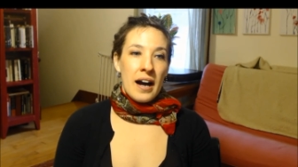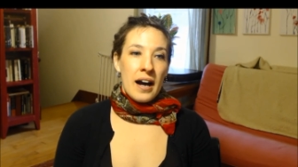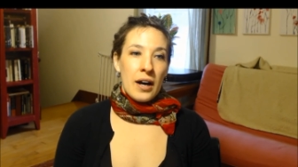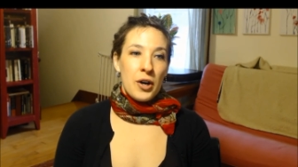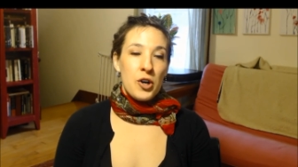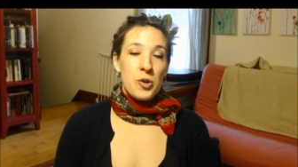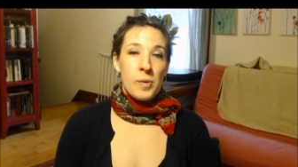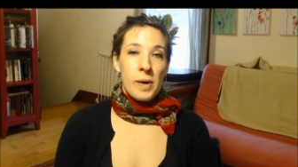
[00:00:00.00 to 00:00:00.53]

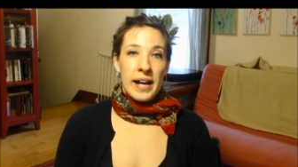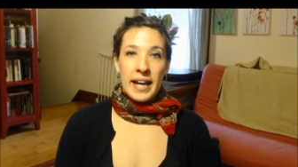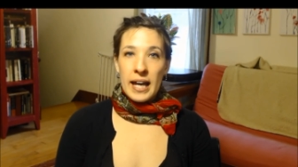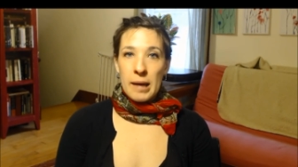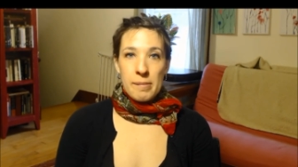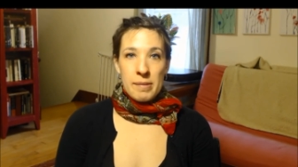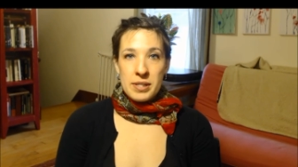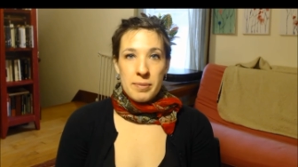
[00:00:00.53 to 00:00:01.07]
uh, who I
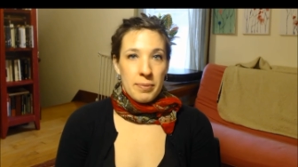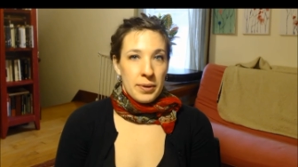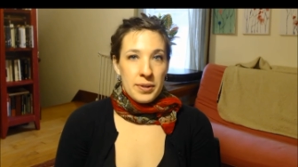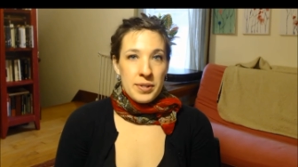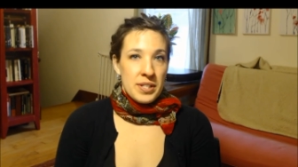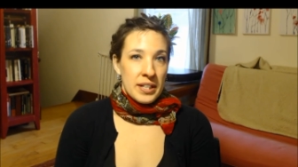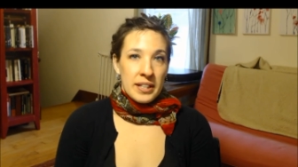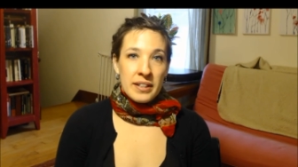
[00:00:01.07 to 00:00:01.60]
am as a
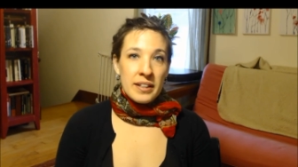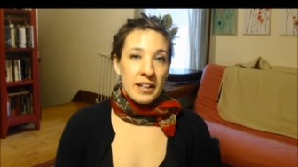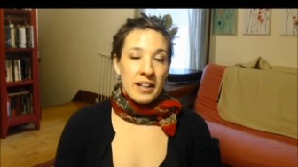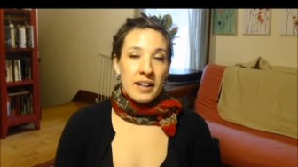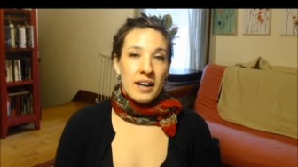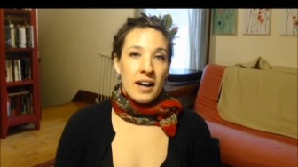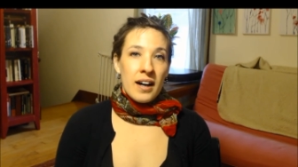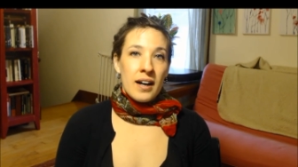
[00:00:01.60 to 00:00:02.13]
person
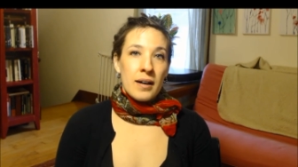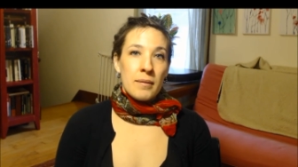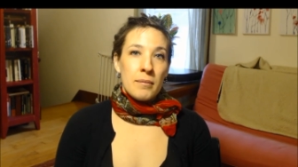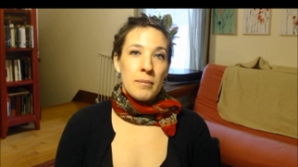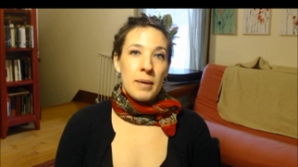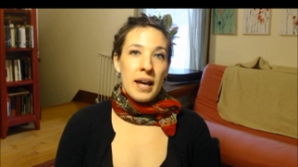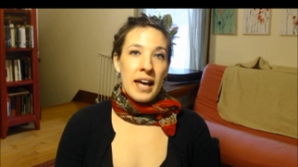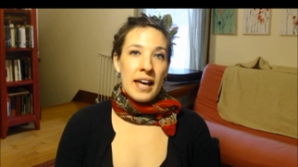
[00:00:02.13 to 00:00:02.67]

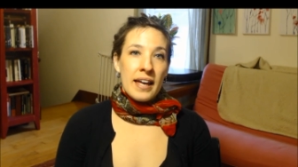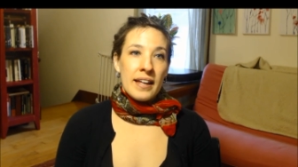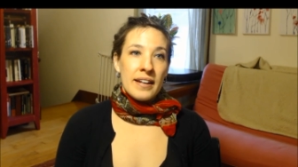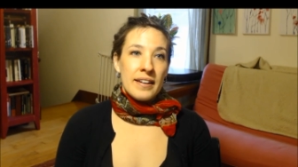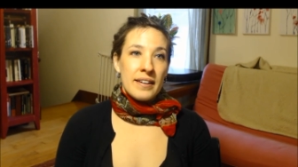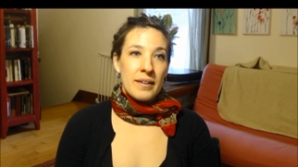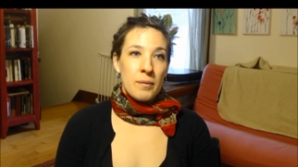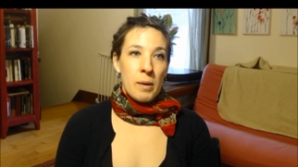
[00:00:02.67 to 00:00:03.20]
um,
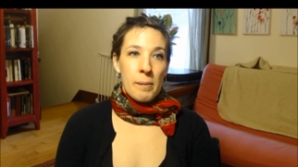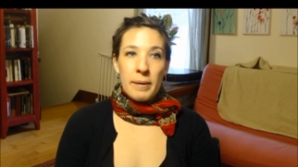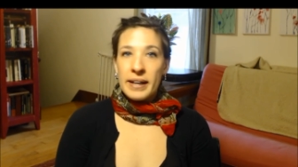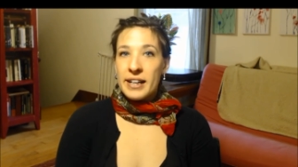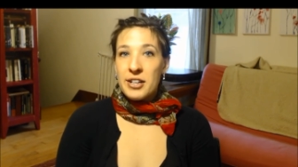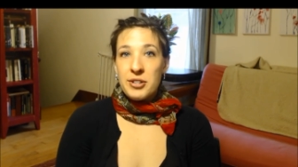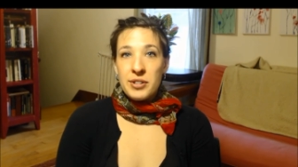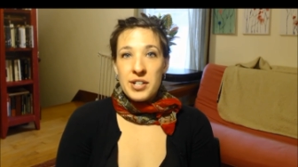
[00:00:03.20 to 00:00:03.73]
and what
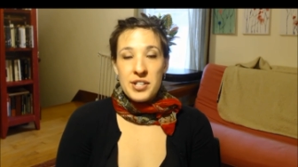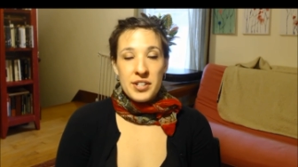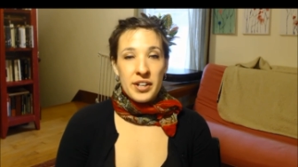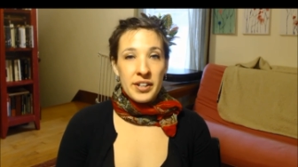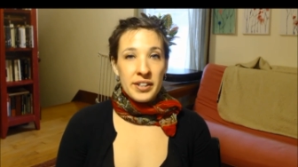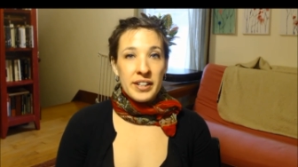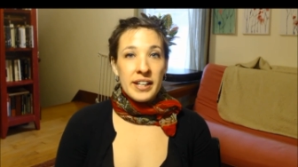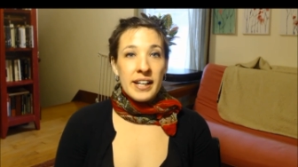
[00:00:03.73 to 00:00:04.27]
my interests
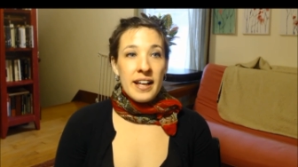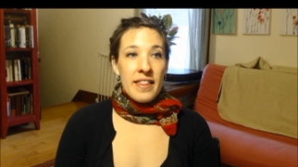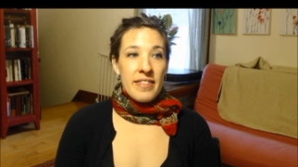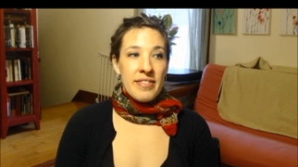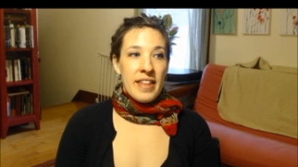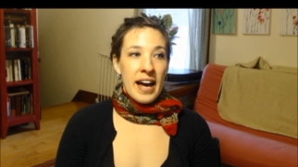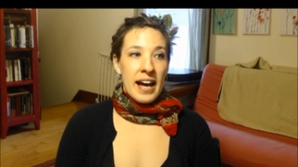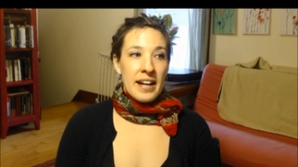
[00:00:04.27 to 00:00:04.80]
are
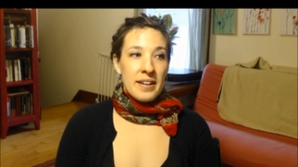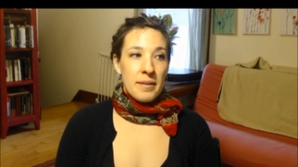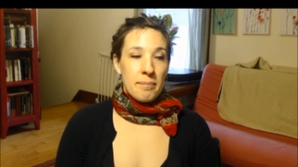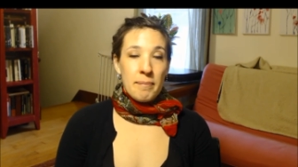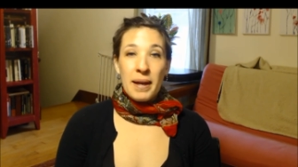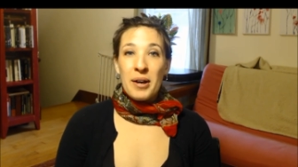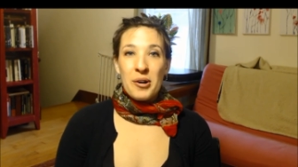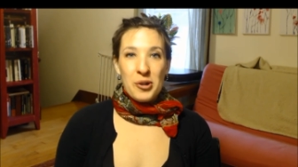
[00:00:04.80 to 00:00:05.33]
that
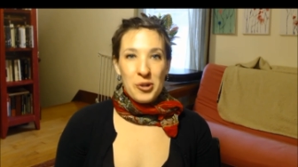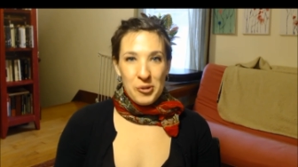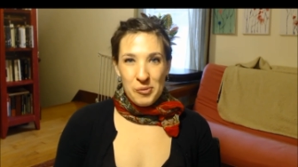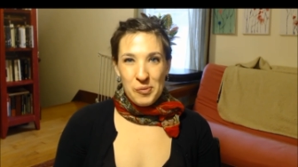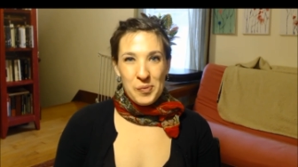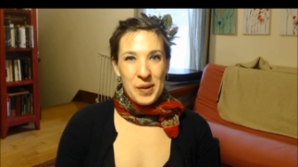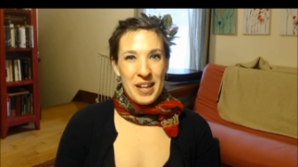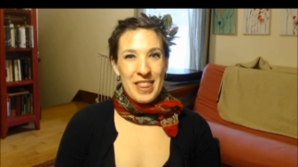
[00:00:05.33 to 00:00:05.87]
mingle
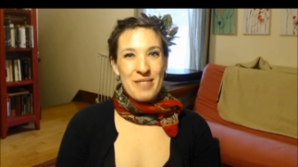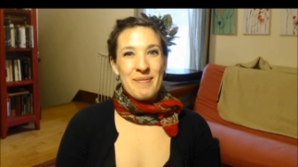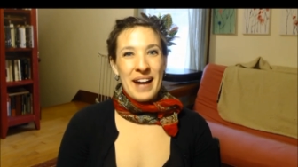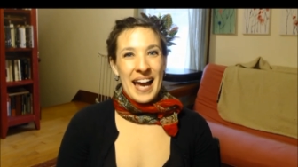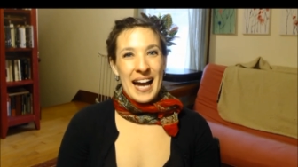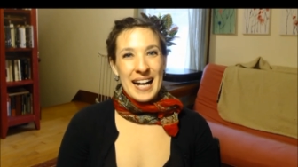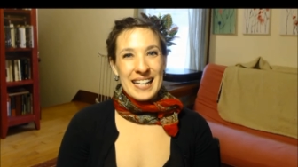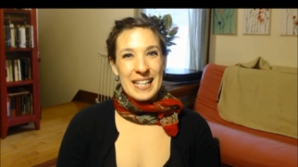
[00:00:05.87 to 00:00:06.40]
with
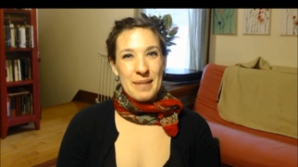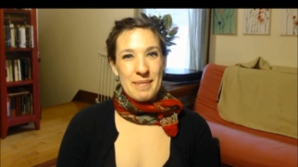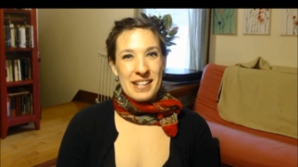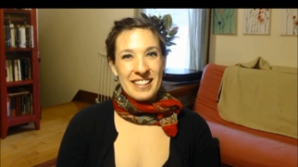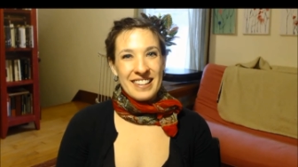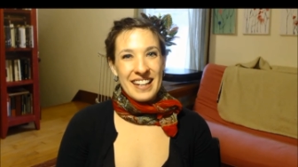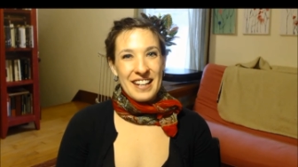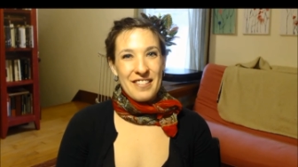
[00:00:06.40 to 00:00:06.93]
my
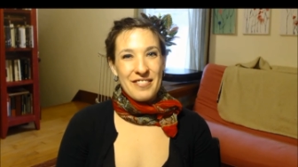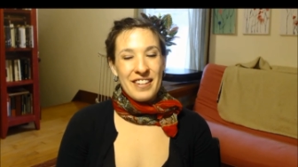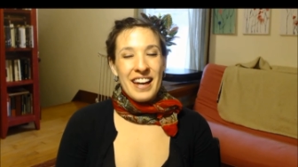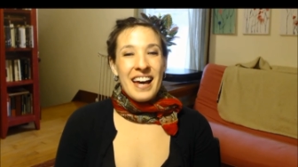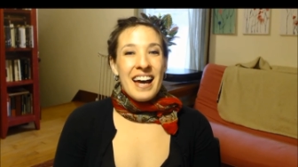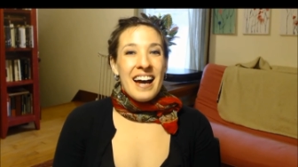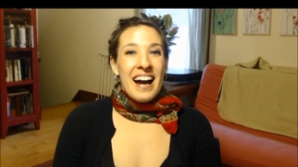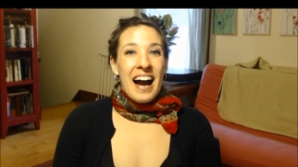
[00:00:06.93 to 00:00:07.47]
academic life.
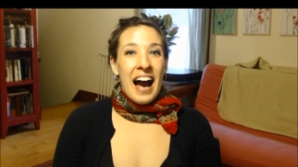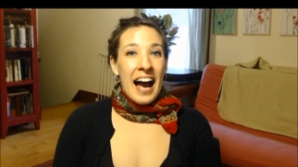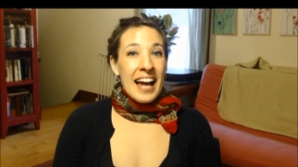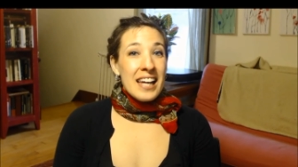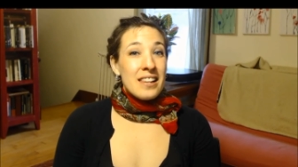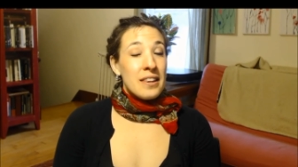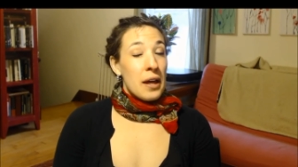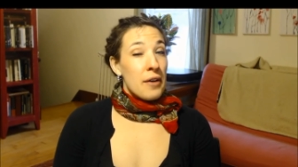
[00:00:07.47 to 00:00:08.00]

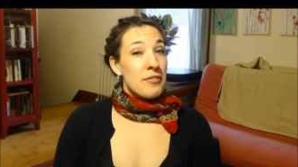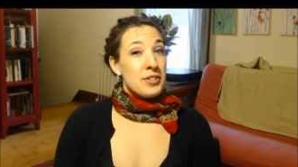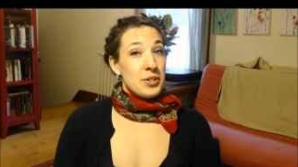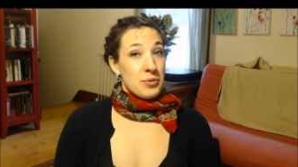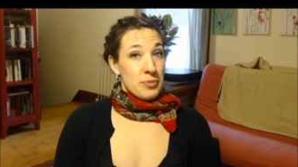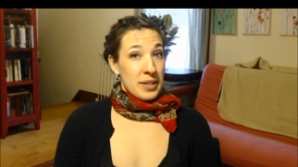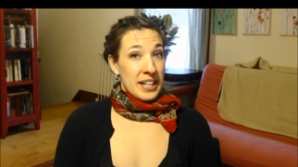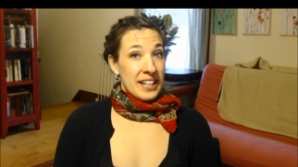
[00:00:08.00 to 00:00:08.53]
I love
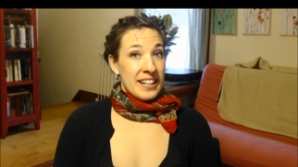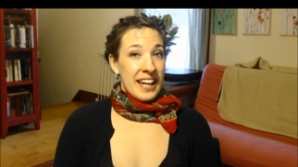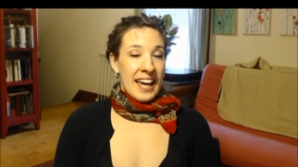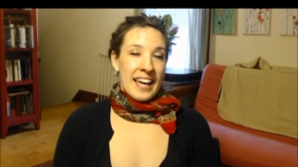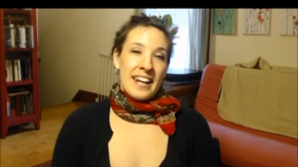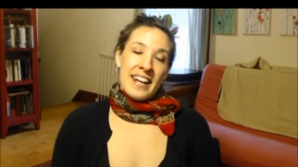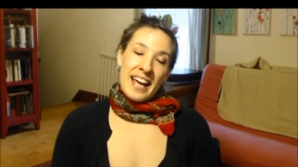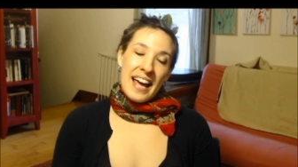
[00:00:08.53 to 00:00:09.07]
to read,
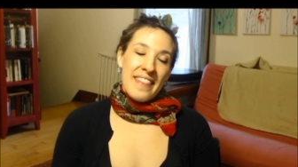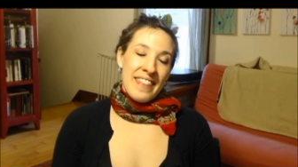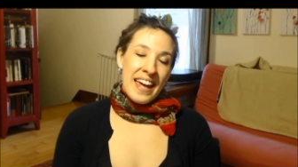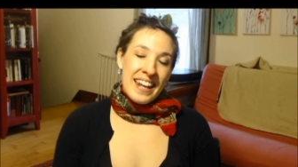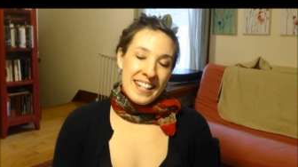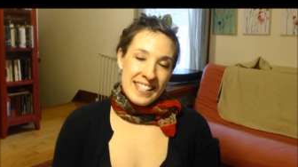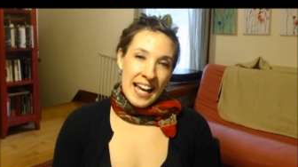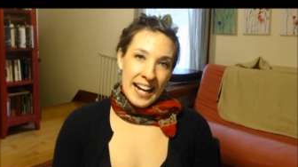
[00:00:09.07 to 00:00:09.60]
and
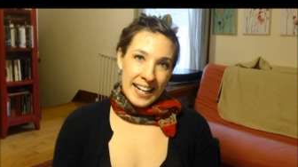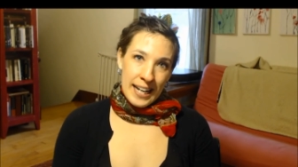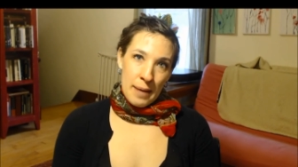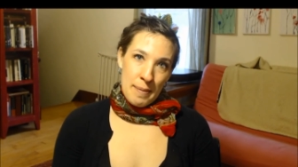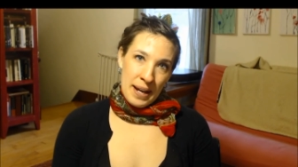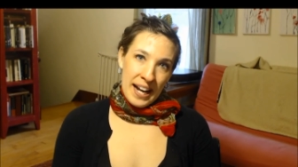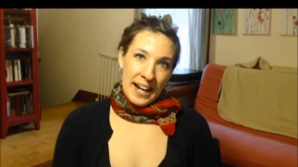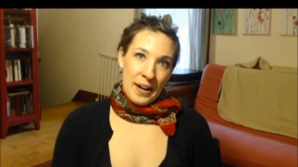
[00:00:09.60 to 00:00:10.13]
that is
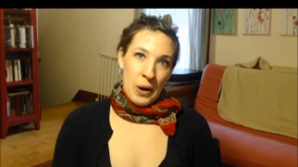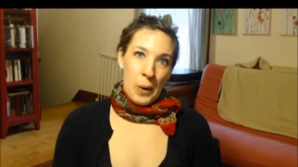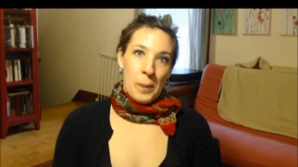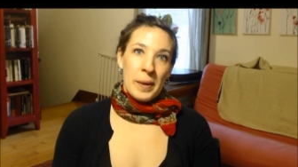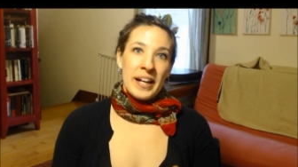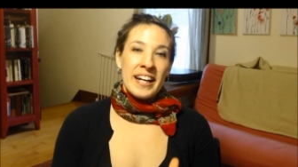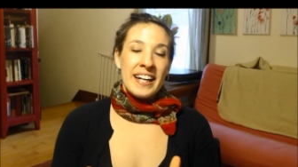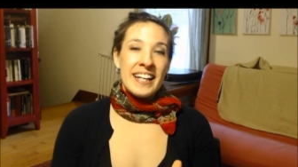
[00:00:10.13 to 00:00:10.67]
academic, I
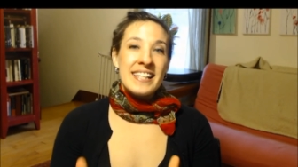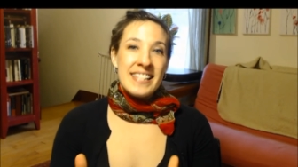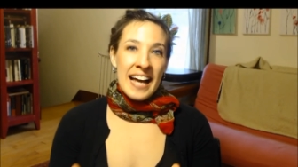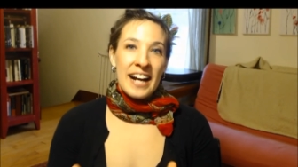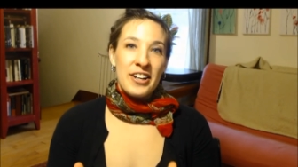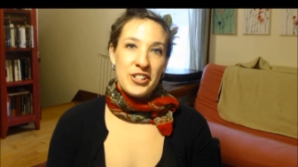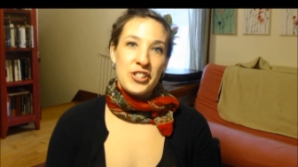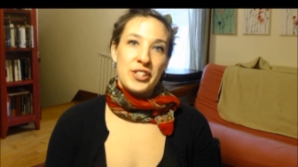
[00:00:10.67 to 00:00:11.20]
know, but it is
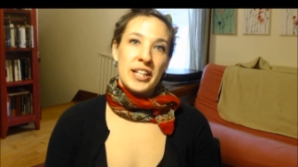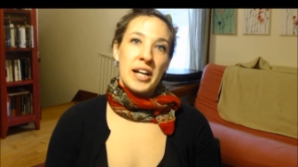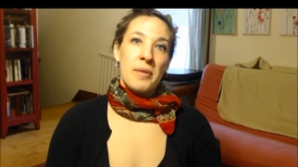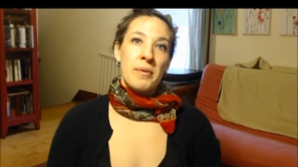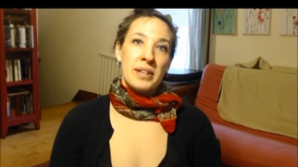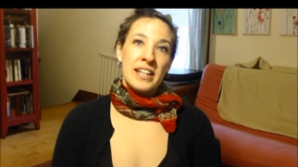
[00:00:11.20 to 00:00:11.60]
actually